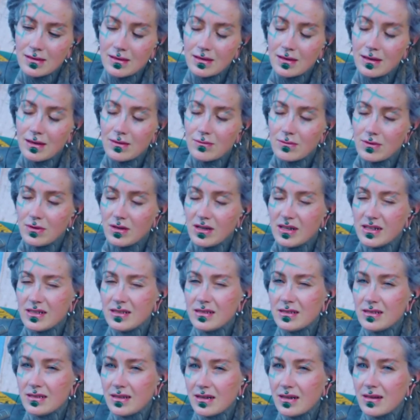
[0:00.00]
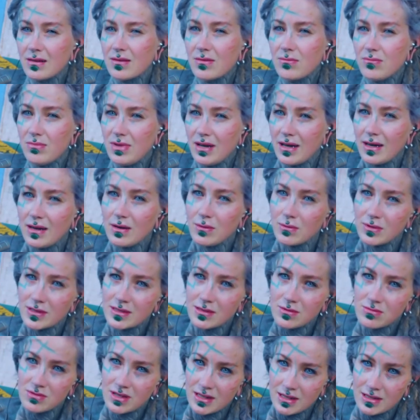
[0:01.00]
I will play with
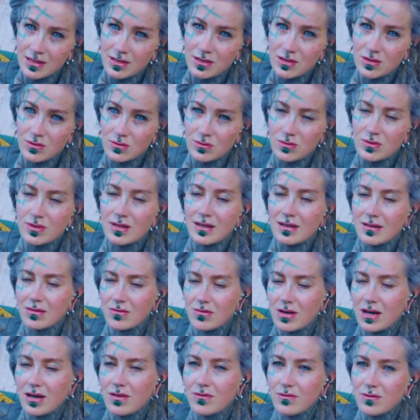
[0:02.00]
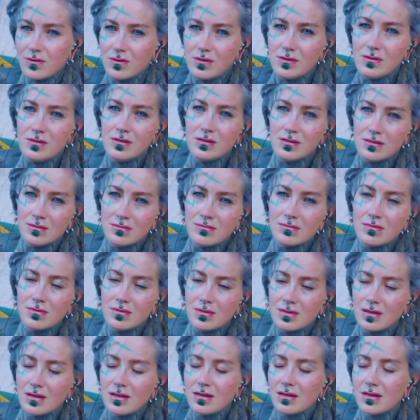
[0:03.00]
gratitude and grateful.
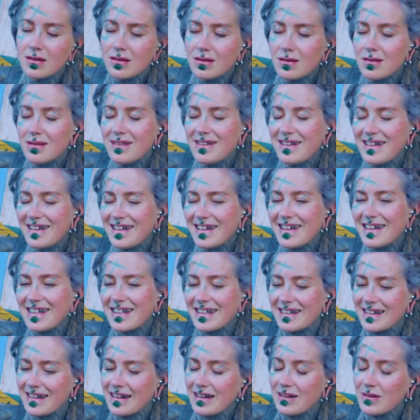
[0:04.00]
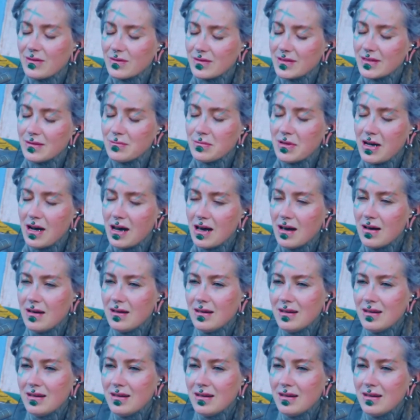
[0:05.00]
It's kind of similar.